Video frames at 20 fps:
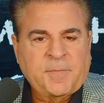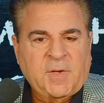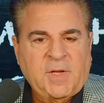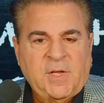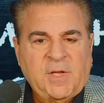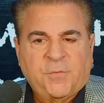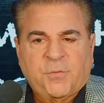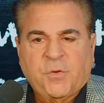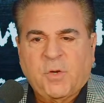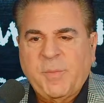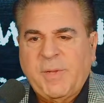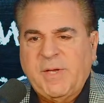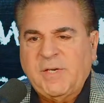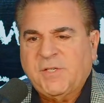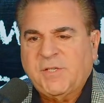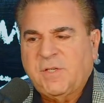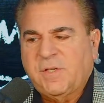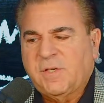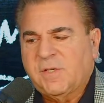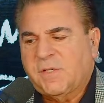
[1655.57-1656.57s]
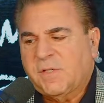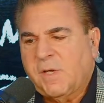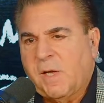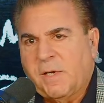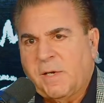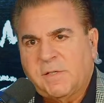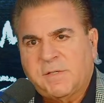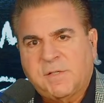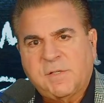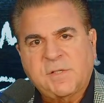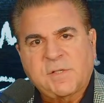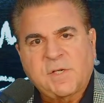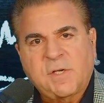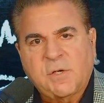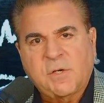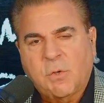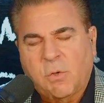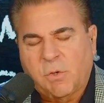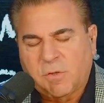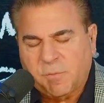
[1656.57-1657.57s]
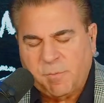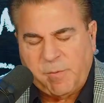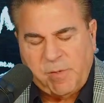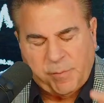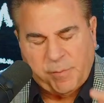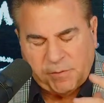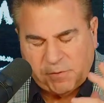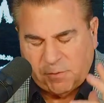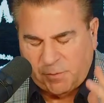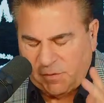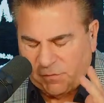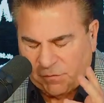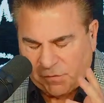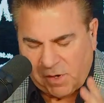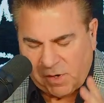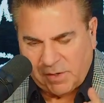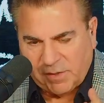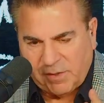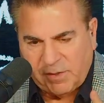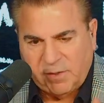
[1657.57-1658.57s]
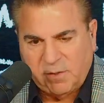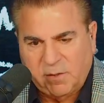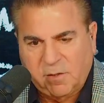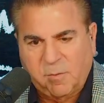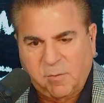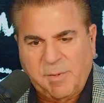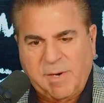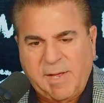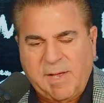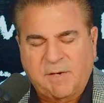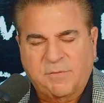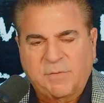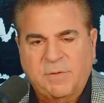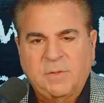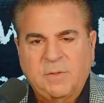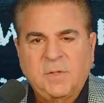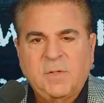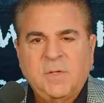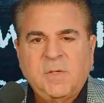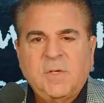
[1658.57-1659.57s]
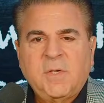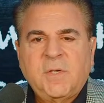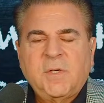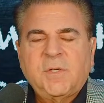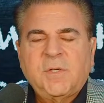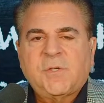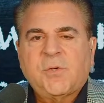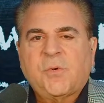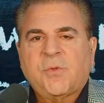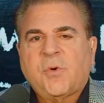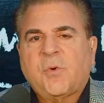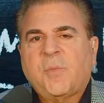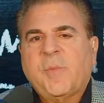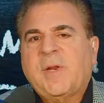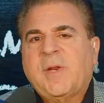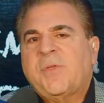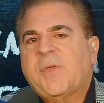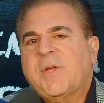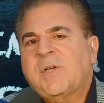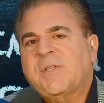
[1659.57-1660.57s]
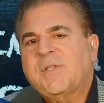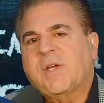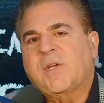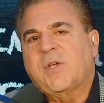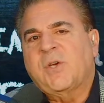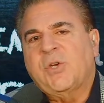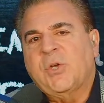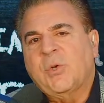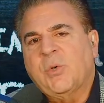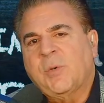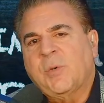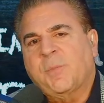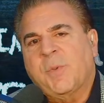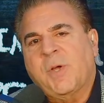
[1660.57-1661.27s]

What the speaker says: Inflammation in the sinuses can cause people to be foggy and a little bit out of it. So there are many things that can do it.